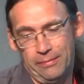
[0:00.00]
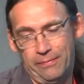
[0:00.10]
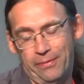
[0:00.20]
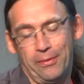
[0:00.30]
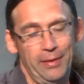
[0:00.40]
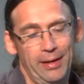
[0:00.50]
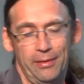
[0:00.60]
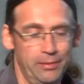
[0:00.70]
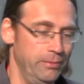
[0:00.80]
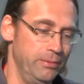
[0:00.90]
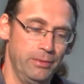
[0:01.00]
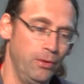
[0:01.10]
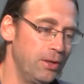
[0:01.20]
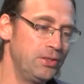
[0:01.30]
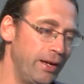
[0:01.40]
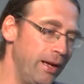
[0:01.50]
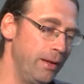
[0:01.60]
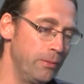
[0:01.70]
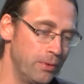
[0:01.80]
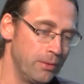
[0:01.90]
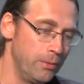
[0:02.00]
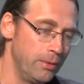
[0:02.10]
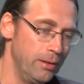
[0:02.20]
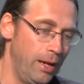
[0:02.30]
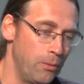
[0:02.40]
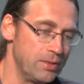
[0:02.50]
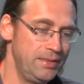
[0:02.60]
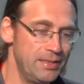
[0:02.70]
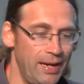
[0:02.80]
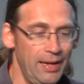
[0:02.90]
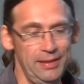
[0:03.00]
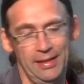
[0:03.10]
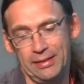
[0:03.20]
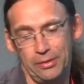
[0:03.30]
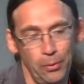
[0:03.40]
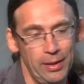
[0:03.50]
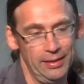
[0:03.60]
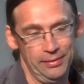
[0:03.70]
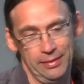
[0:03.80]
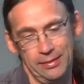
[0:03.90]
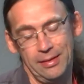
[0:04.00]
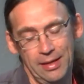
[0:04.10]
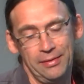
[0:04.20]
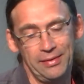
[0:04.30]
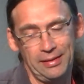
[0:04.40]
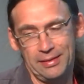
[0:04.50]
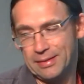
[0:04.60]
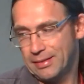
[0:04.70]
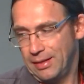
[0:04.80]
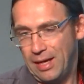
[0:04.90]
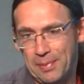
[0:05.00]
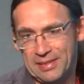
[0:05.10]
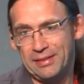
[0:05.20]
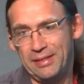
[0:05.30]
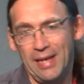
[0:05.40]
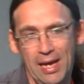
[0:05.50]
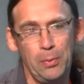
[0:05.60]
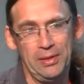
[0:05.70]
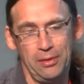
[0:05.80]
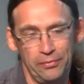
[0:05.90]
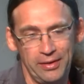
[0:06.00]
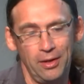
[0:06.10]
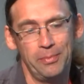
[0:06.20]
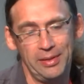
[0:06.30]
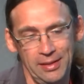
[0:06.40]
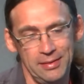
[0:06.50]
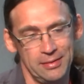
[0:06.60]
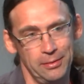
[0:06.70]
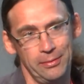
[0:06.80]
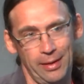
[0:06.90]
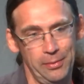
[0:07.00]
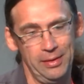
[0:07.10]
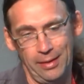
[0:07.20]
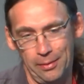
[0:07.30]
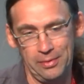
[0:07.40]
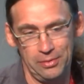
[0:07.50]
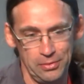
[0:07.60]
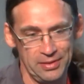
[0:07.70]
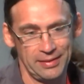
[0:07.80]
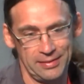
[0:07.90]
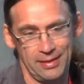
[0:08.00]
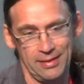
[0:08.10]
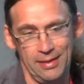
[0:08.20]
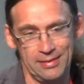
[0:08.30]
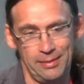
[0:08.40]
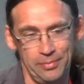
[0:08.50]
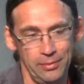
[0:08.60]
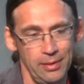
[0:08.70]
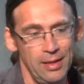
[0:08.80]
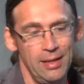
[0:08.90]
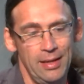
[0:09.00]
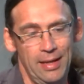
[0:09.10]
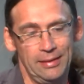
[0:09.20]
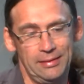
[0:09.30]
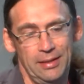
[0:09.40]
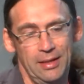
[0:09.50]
for like a long time I was designing a token that is representing equity of the company. So I will use it as an example. And